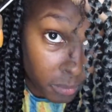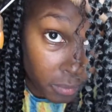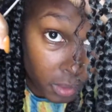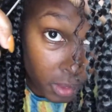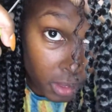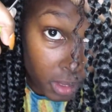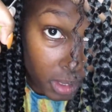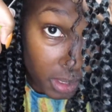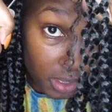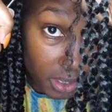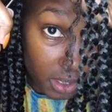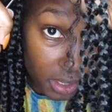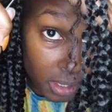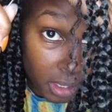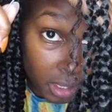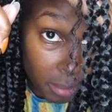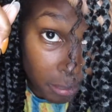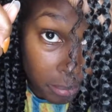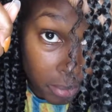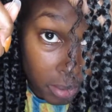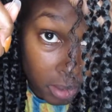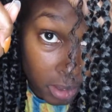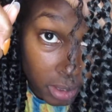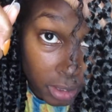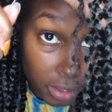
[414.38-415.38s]
and then I
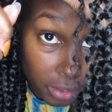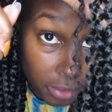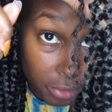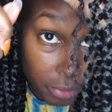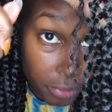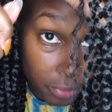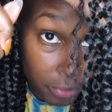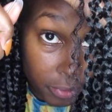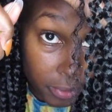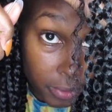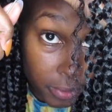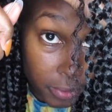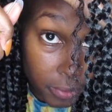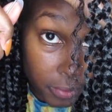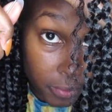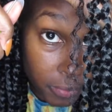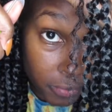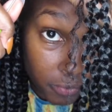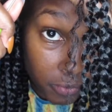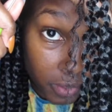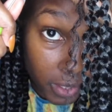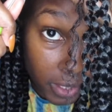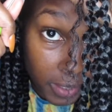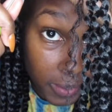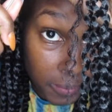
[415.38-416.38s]
pull it through,
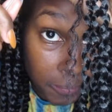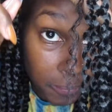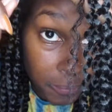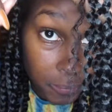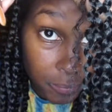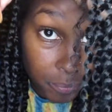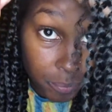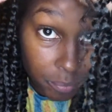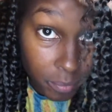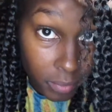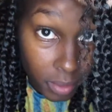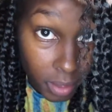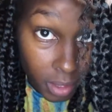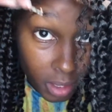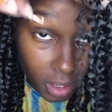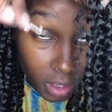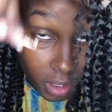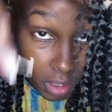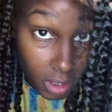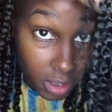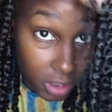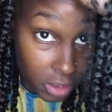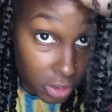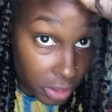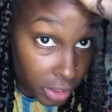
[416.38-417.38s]
right?
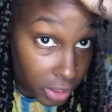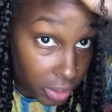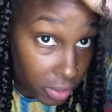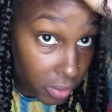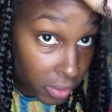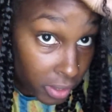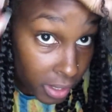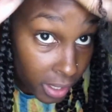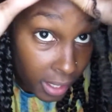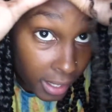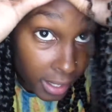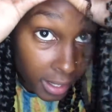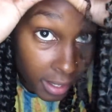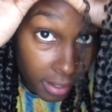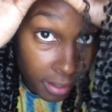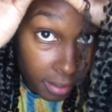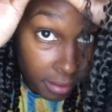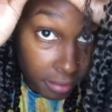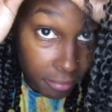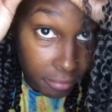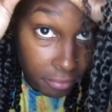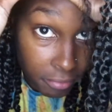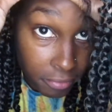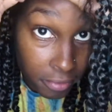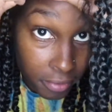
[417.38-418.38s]
So you're gonna
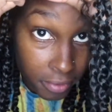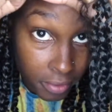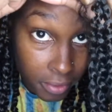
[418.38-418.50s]
have